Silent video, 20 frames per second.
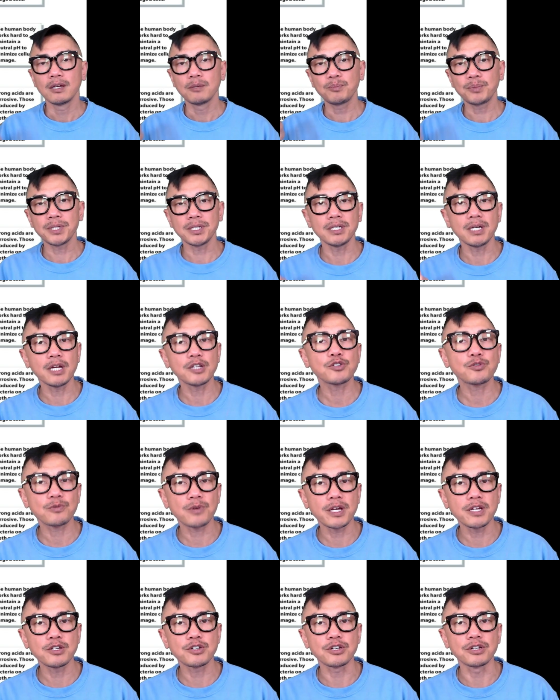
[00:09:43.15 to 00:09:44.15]
pH
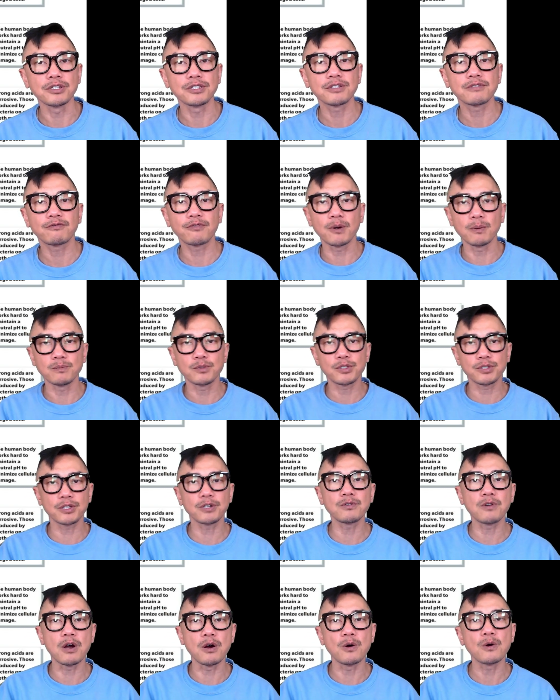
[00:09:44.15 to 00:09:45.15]
ranges from
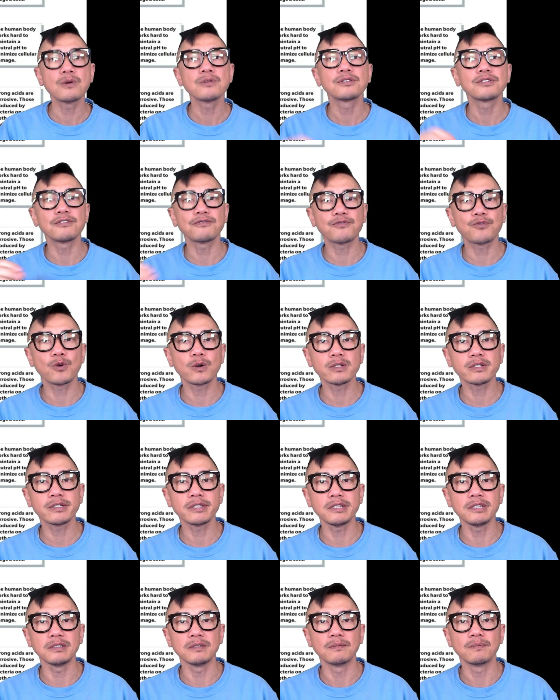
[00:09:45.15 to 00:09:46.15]
0 to
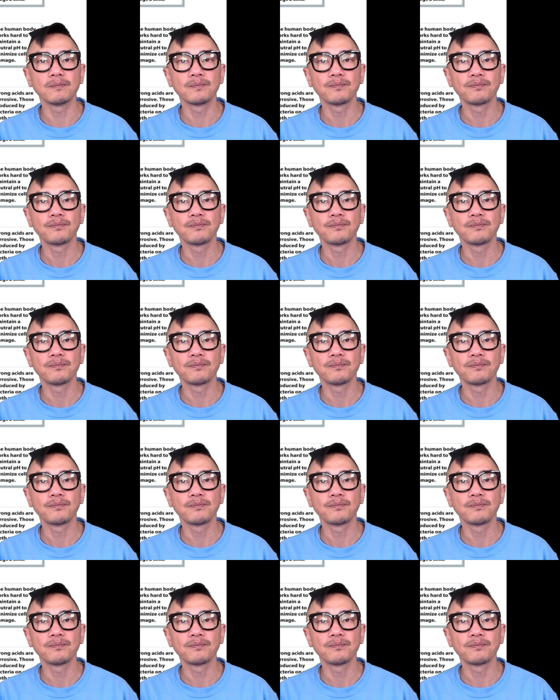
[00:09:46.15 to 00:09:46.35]
14.